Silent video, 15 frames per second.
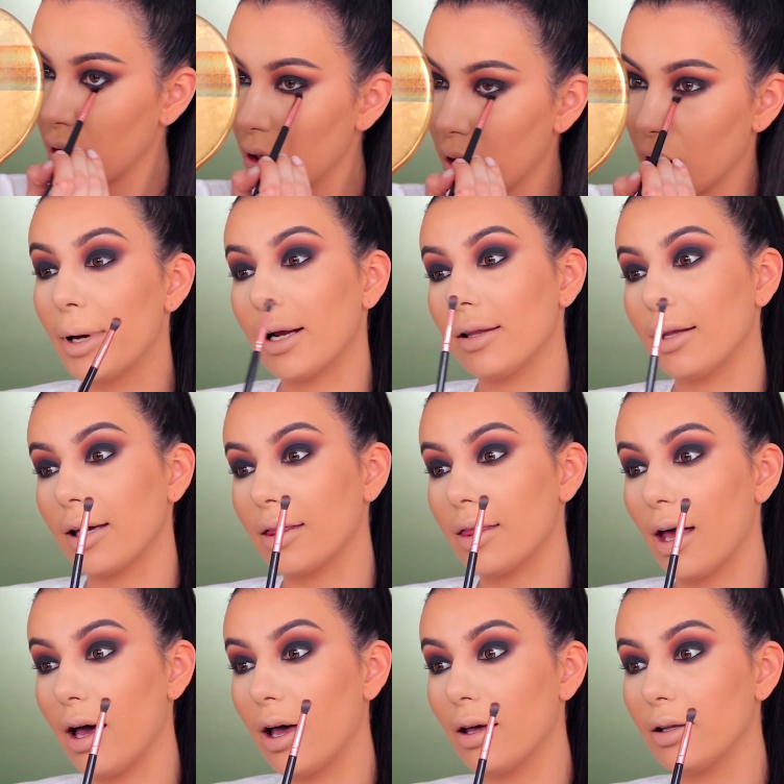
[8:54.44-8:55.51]
And I like
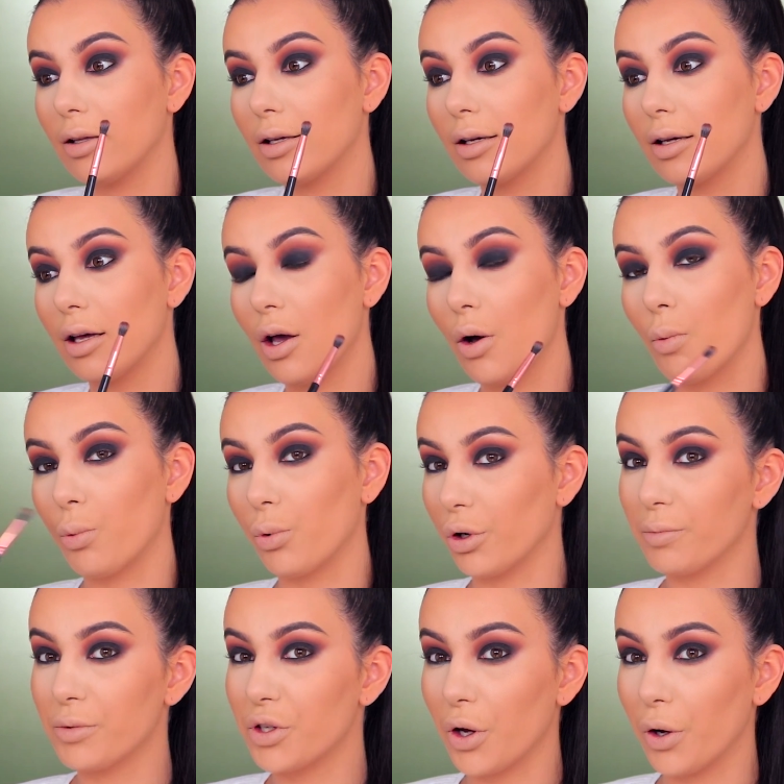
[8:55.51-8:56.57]
that
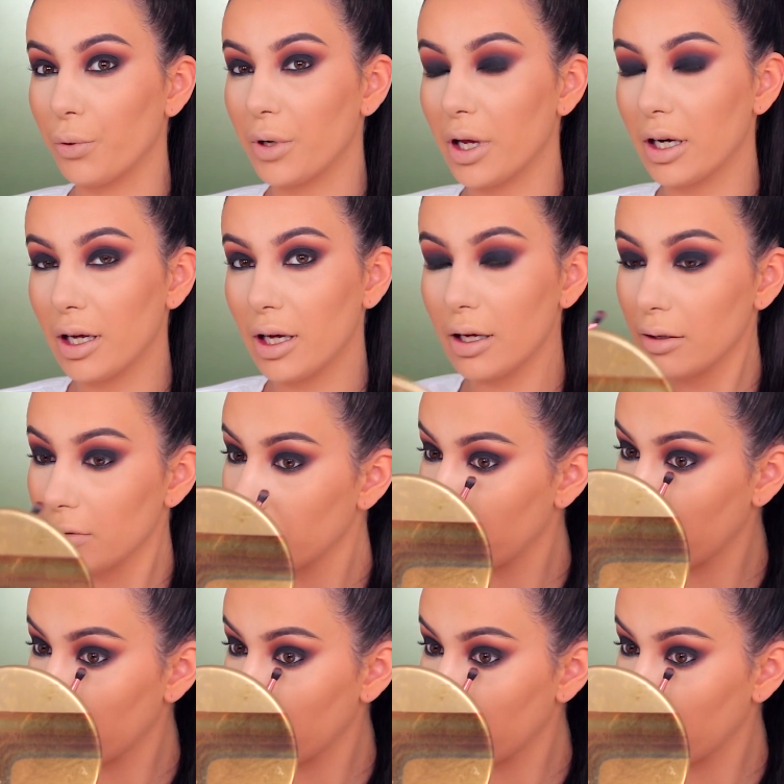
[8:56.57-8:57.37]
warm tone in it.